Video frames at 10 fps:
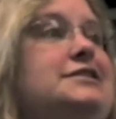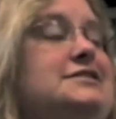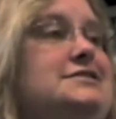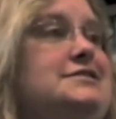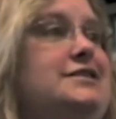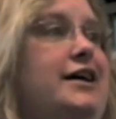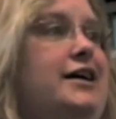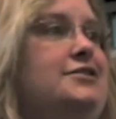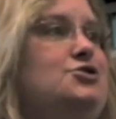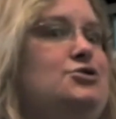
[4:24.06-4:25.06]

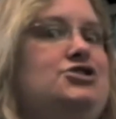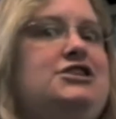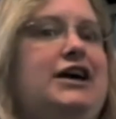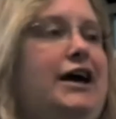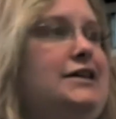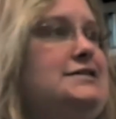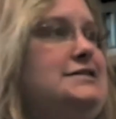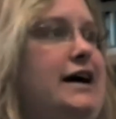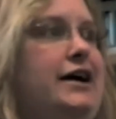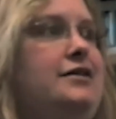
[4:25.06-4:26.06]
said, Joe Sheehan
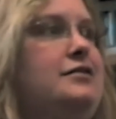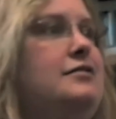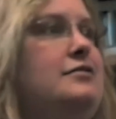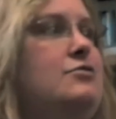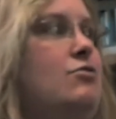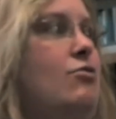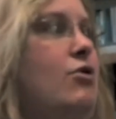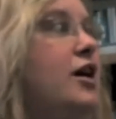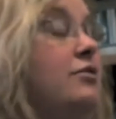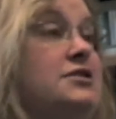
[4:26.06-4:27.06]
said,
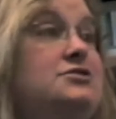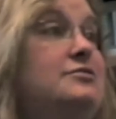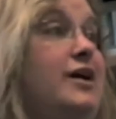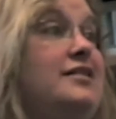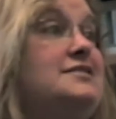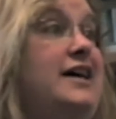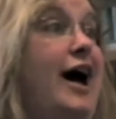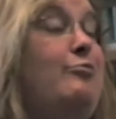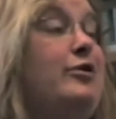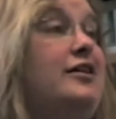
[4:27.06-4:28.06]
"What can we do to make this
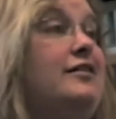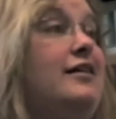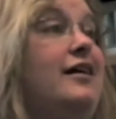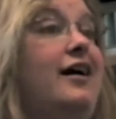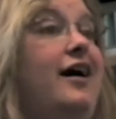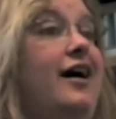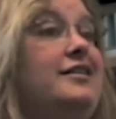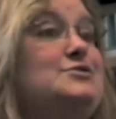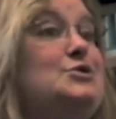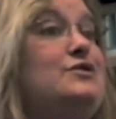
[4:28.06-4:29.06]
happen?" And
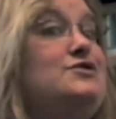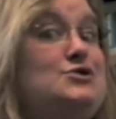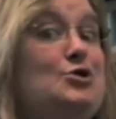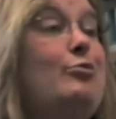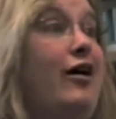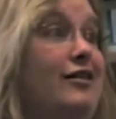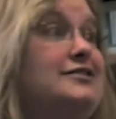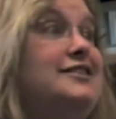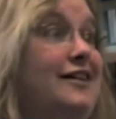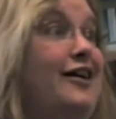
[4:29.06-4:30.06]
it sort of
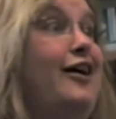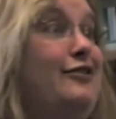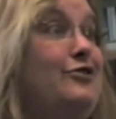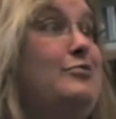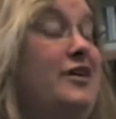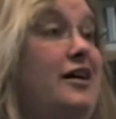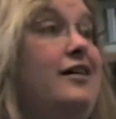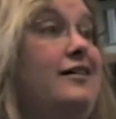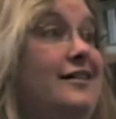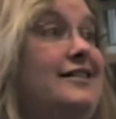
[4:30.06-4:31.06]
snowballed from
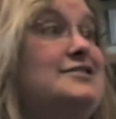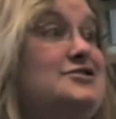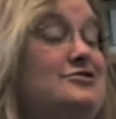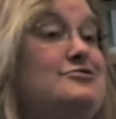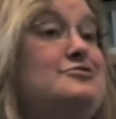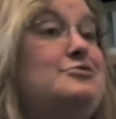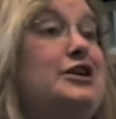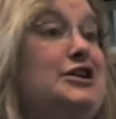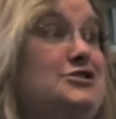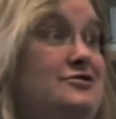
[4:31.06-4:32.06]
there into we're
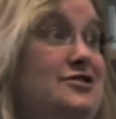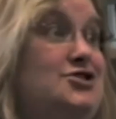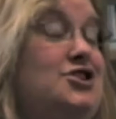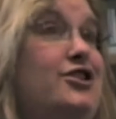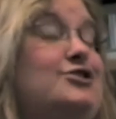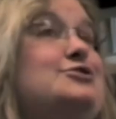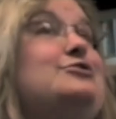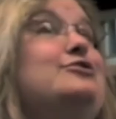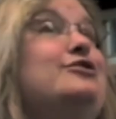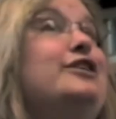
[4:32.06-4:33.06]
going to do this charter
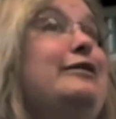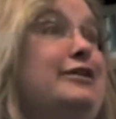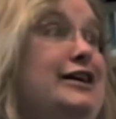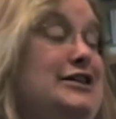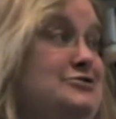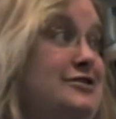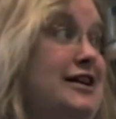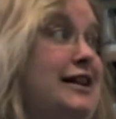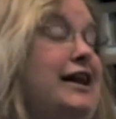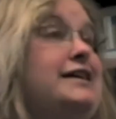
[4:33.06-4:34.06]
school, and we're going to do it
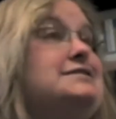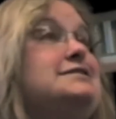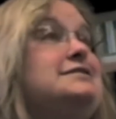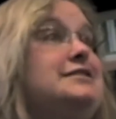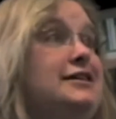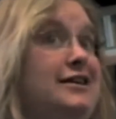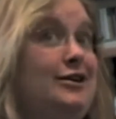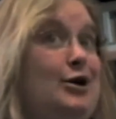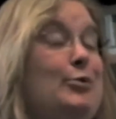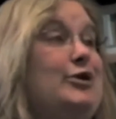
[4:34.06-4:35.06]
in the next
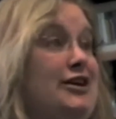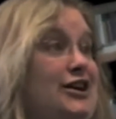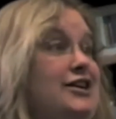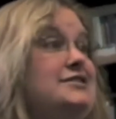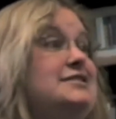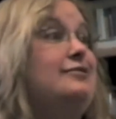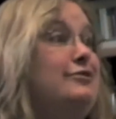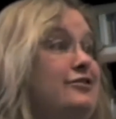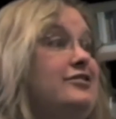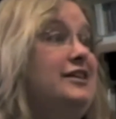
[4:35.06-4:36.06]
couple years, and
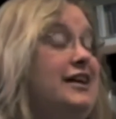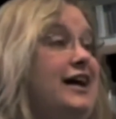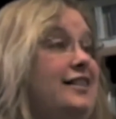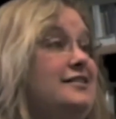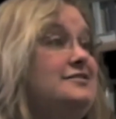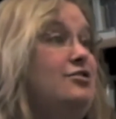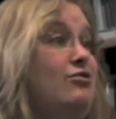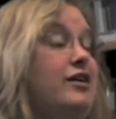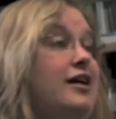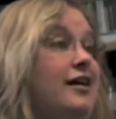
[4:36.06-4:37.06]
we're really going to get this
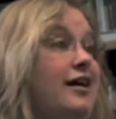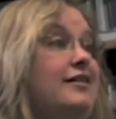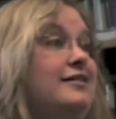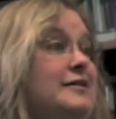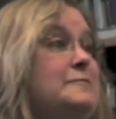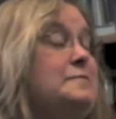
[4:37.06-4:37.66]
going. And